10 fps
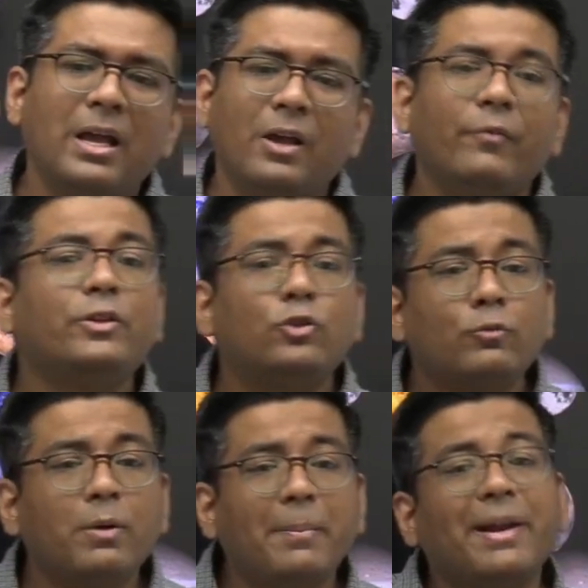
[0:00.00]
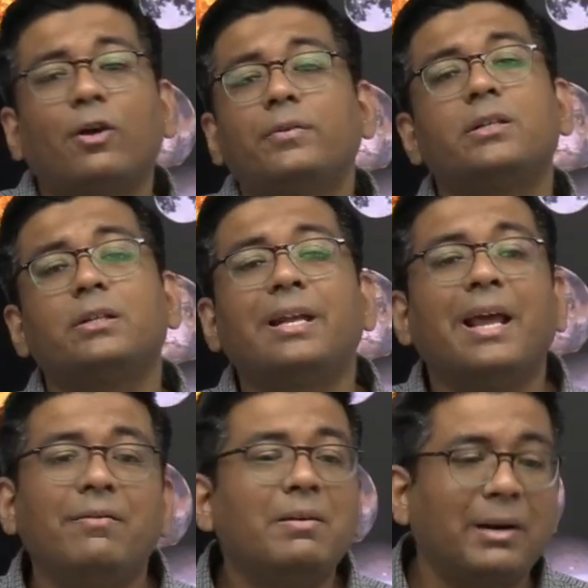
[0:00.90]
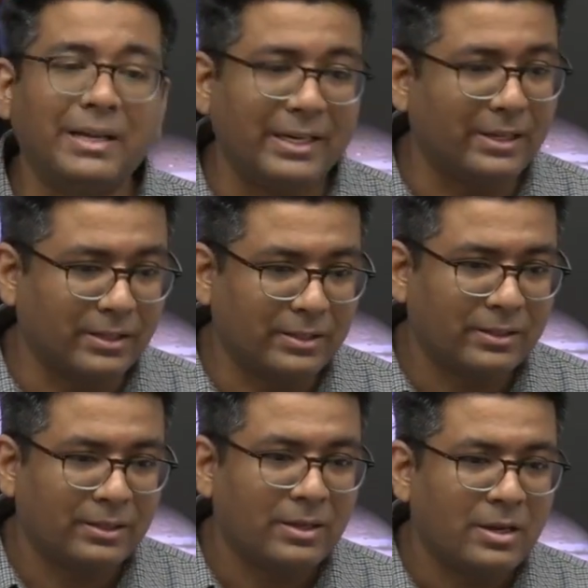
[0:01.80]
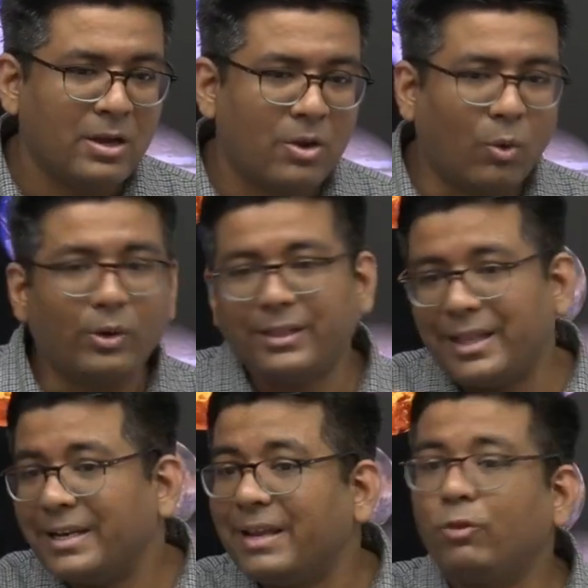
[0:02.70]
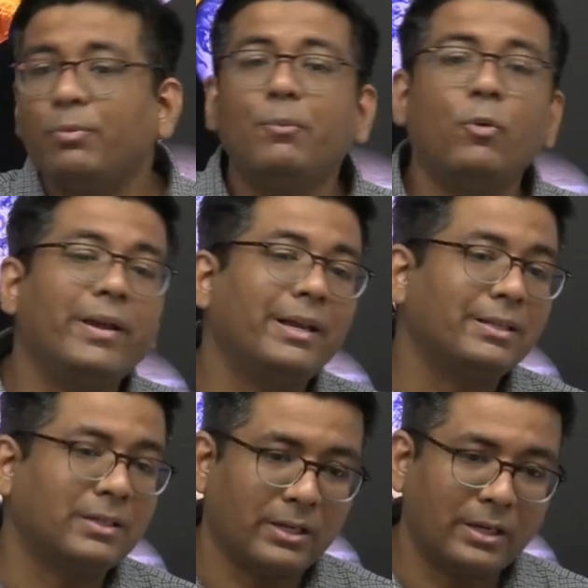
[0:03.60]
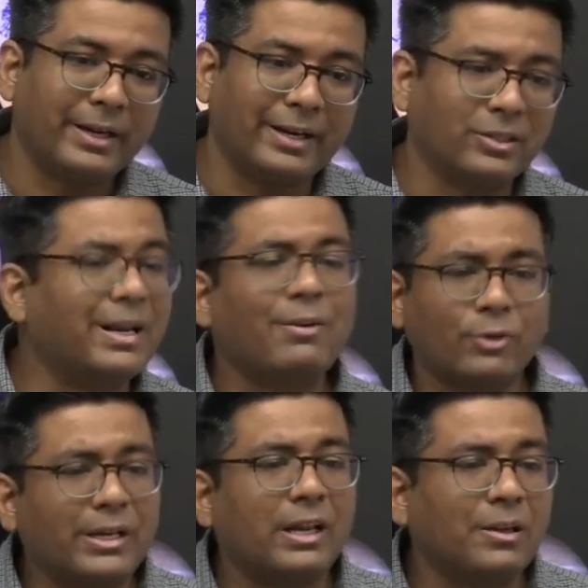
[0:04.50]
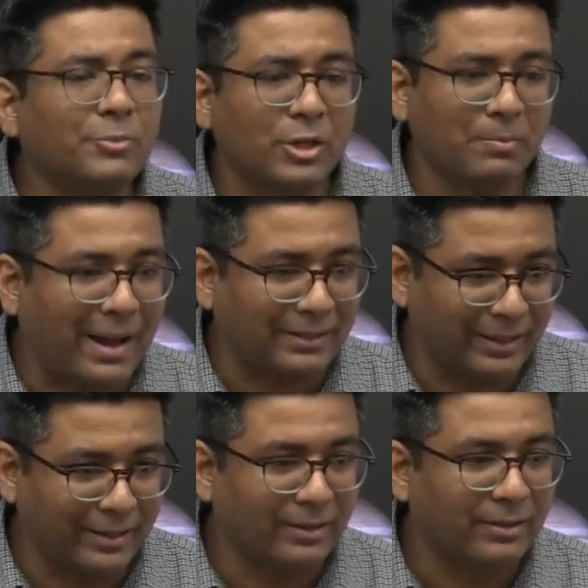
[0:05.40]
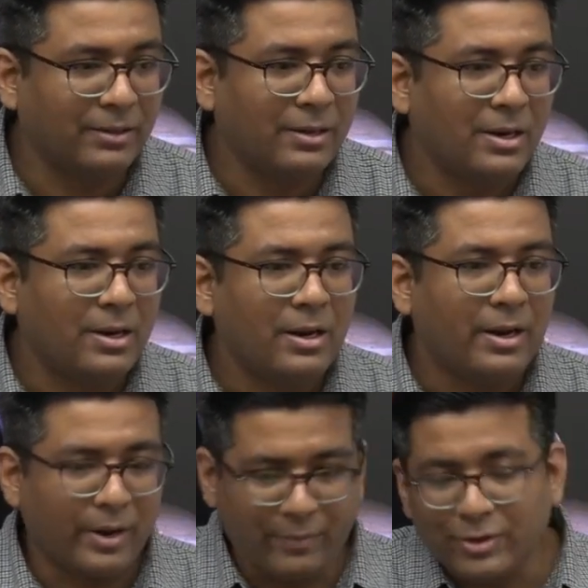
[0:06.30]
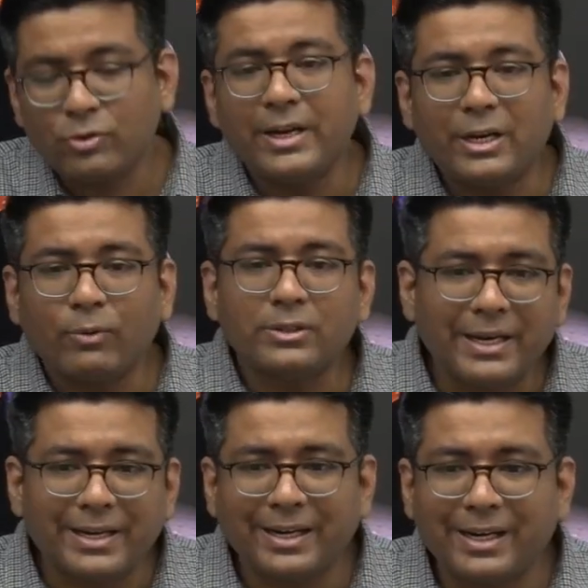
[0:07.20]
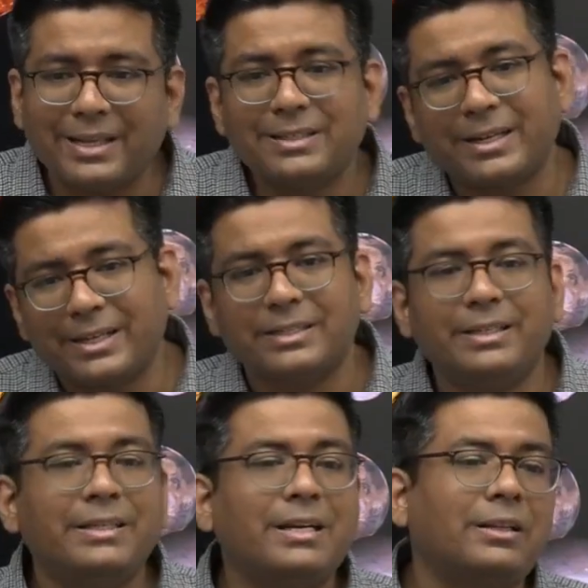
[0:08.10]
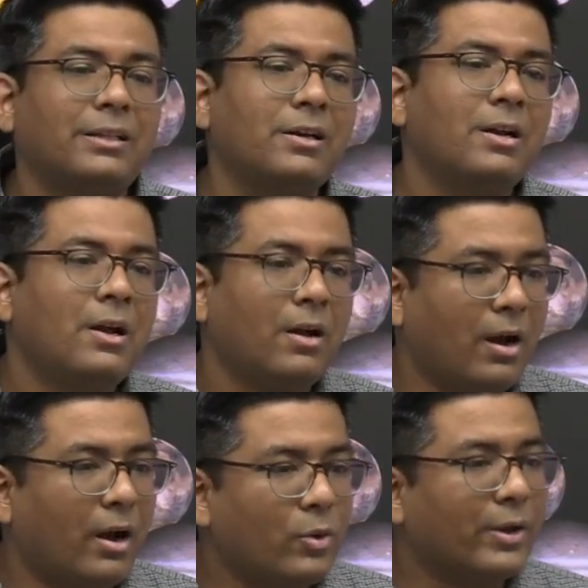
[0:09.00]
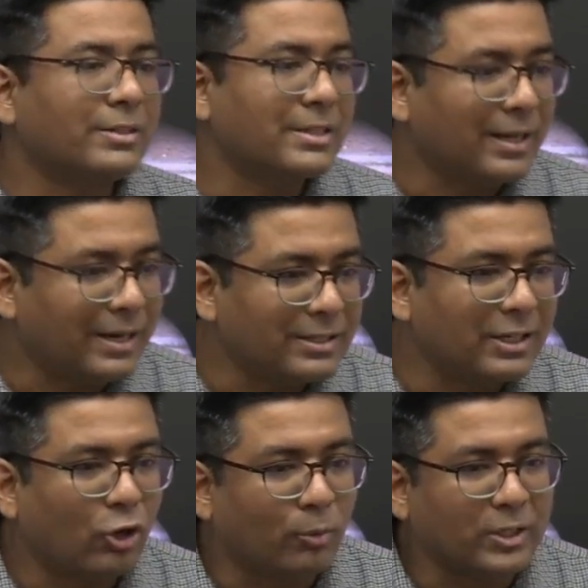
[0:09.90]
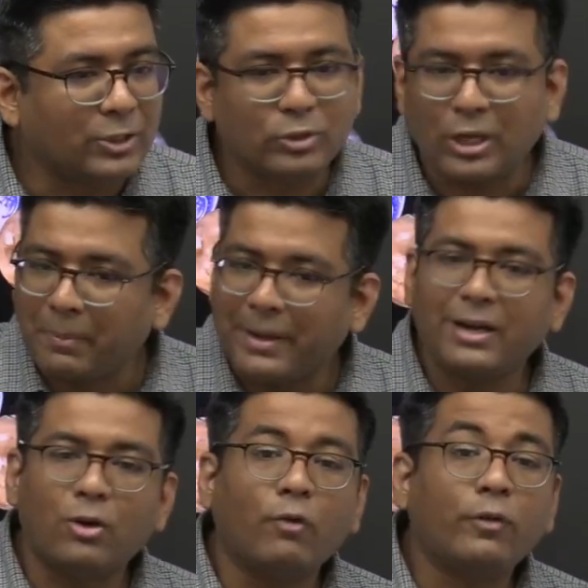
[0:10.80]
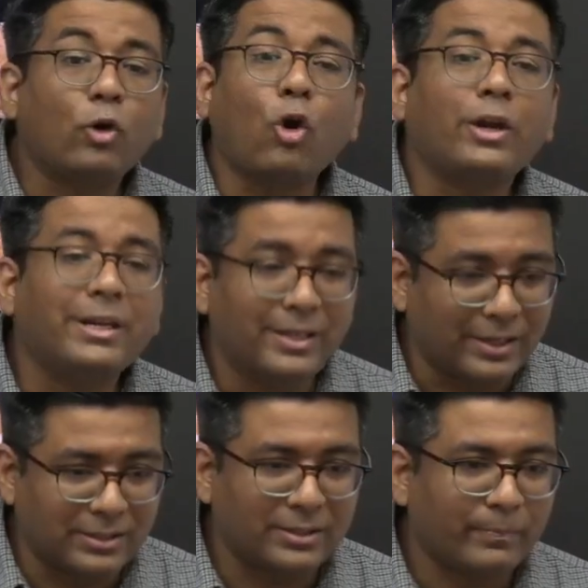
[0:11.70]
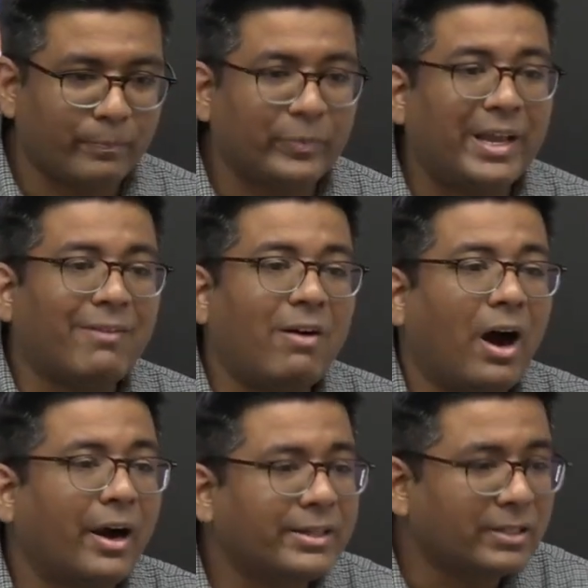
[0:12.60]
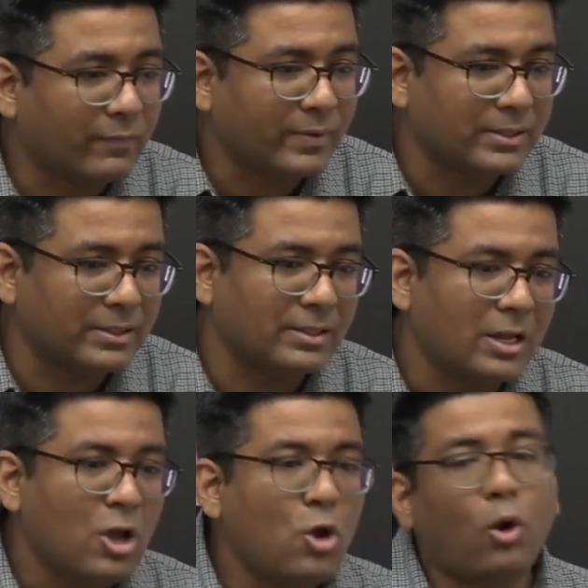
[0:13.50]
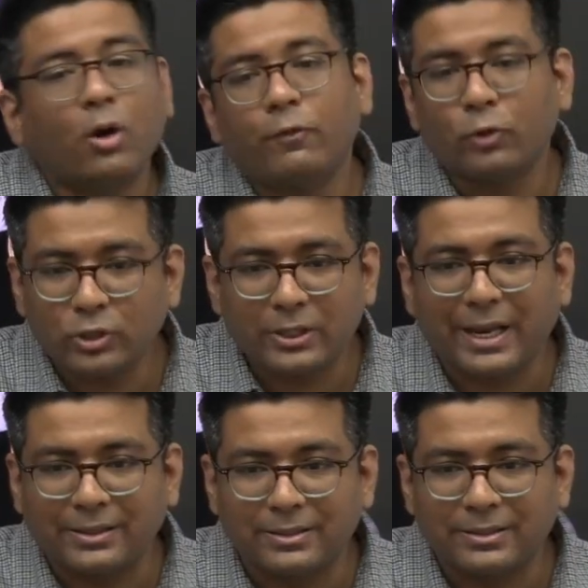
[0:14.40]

which should be made of certain heavy materials. Only then they would be moving in a certain direction. That was an assumption back then. Eventually it was then realized that yes, these are the you can say celestial objects which are made of rocky things. They have hard surfaces or frozen gases.